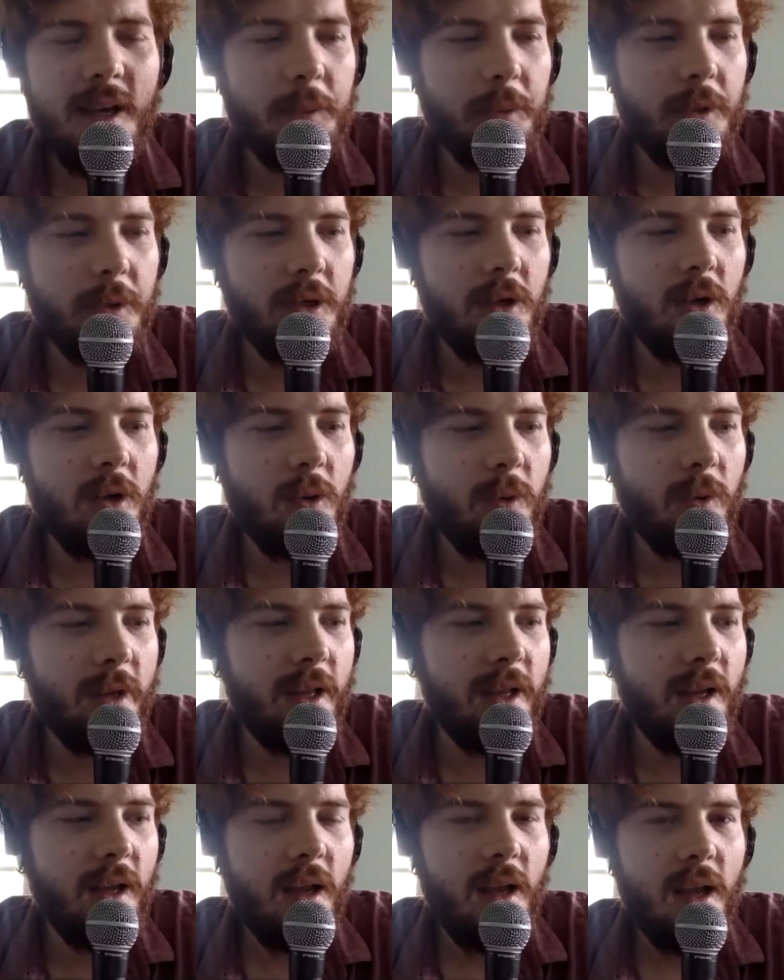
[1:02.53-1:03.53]
I'm gonna quit.
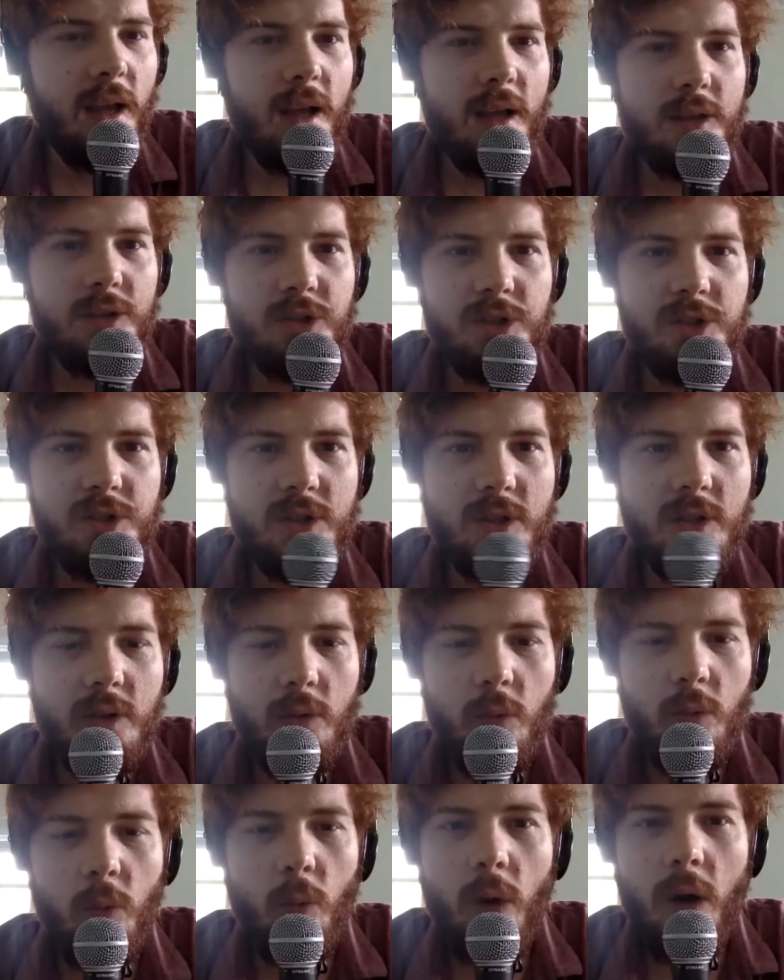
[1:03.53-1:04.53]
Sure. Just yeah,
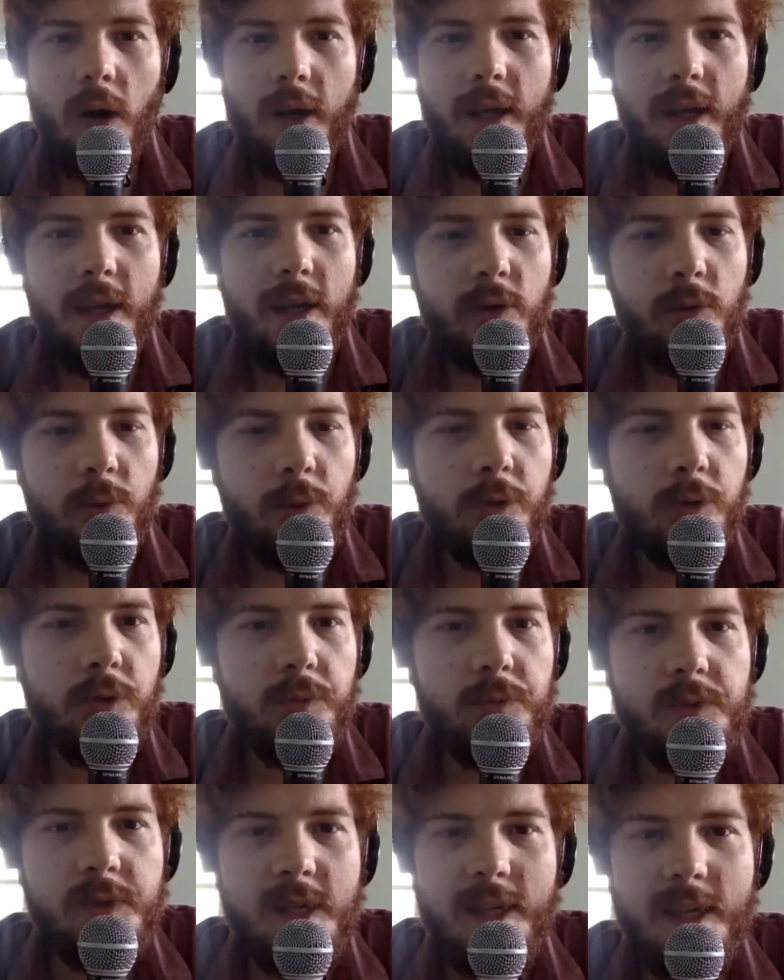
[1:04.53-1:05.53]
okay. walking into
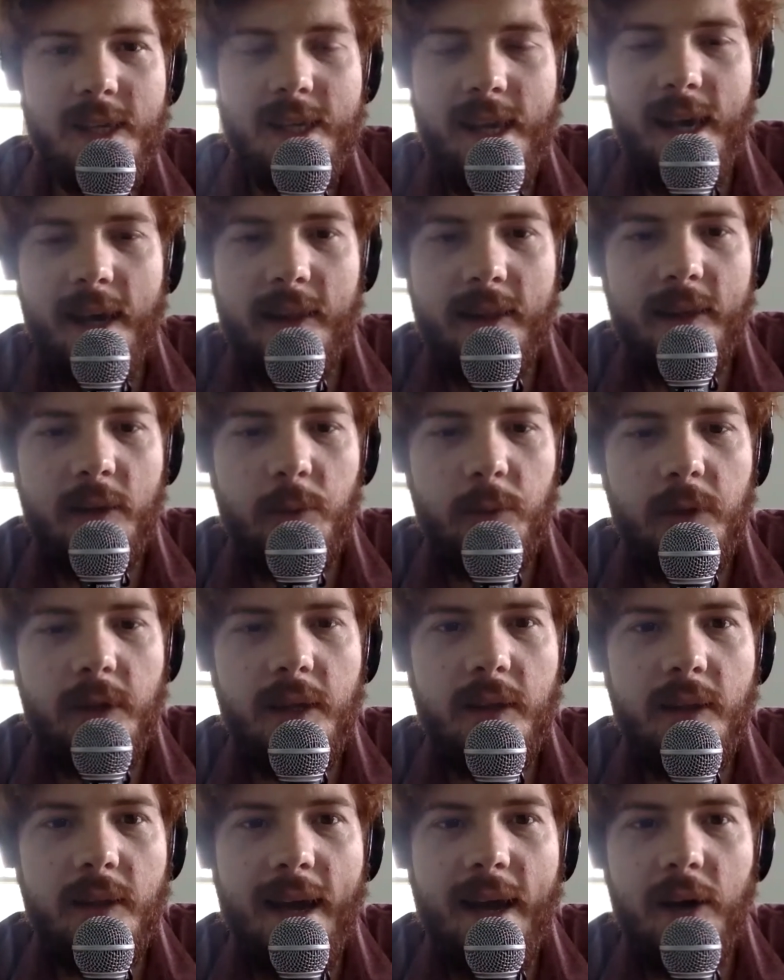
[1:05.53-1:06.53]
rooms and yelling really
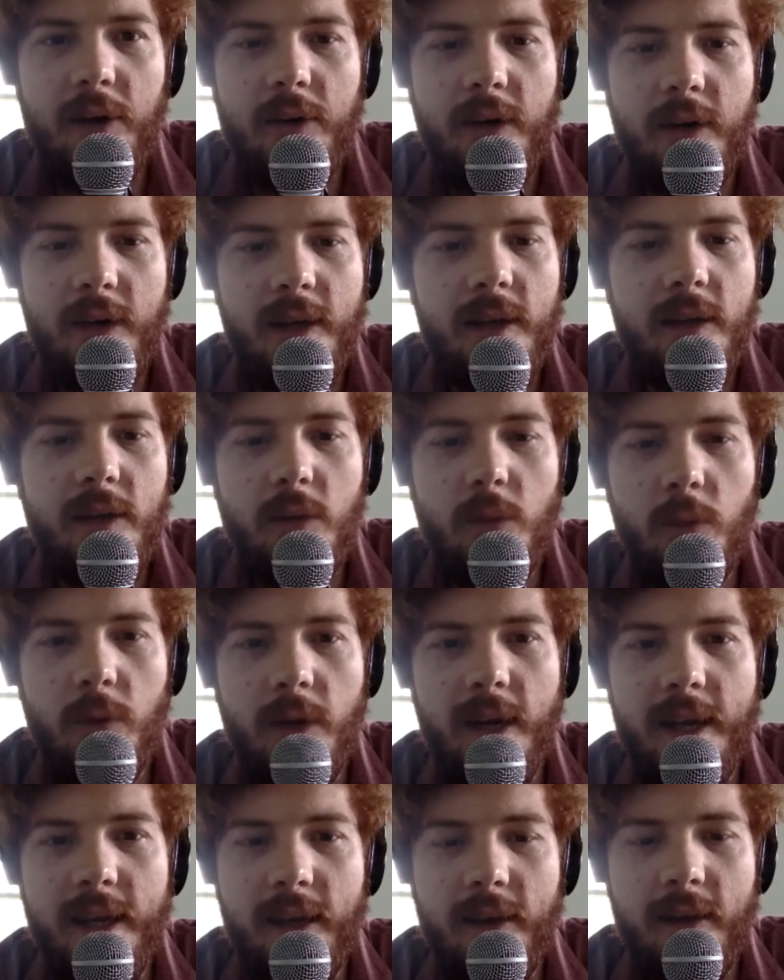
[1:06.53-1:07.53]
loud, and when
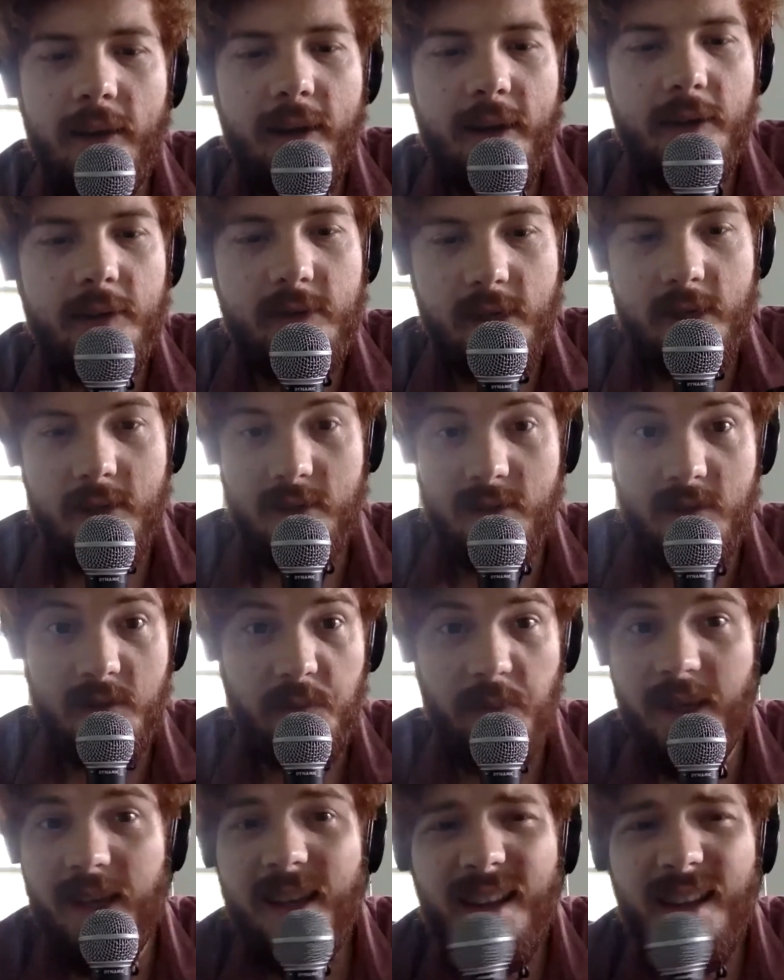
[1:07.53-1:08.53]
I yell, I tend to
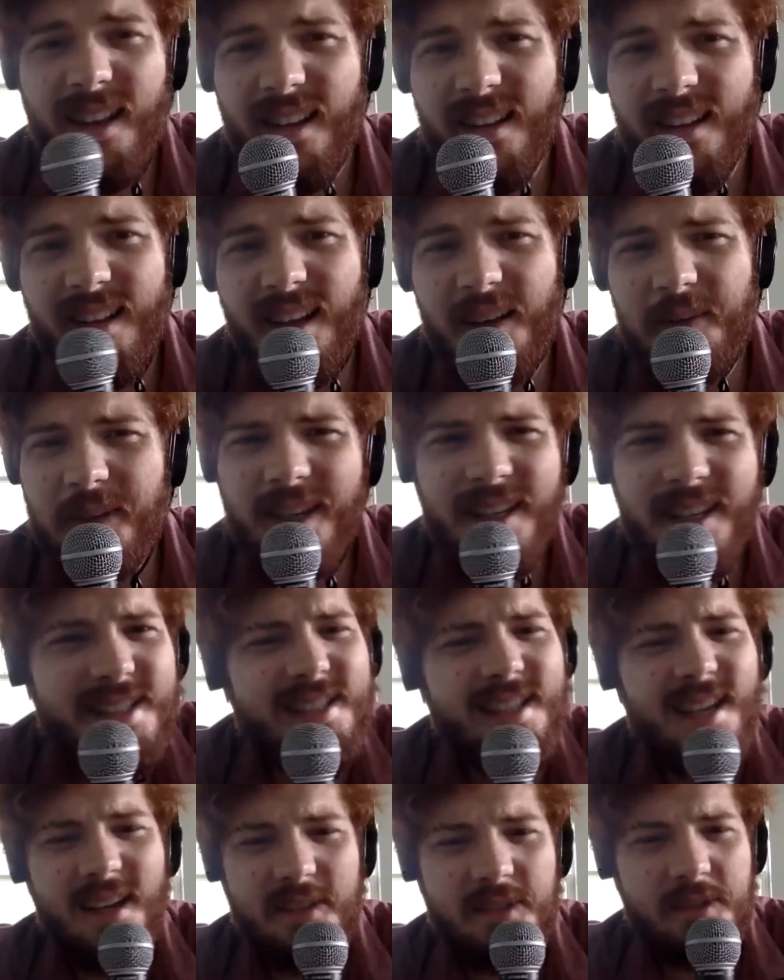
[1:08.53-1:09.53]
spit. I'm not gonna
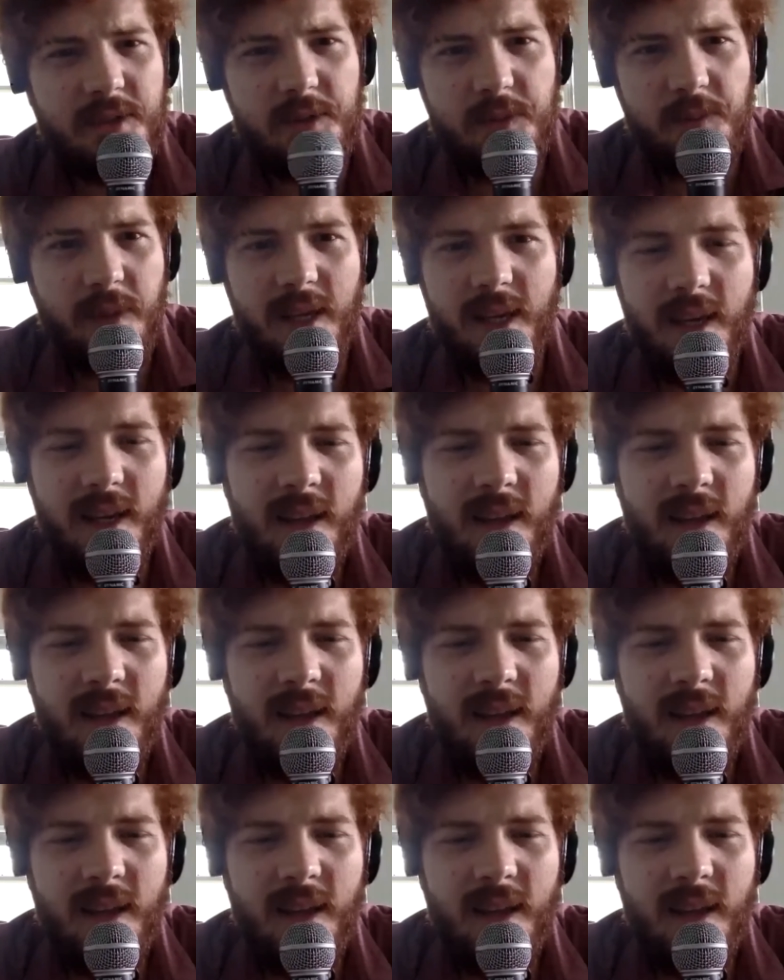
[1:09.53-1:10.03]
stop spitting.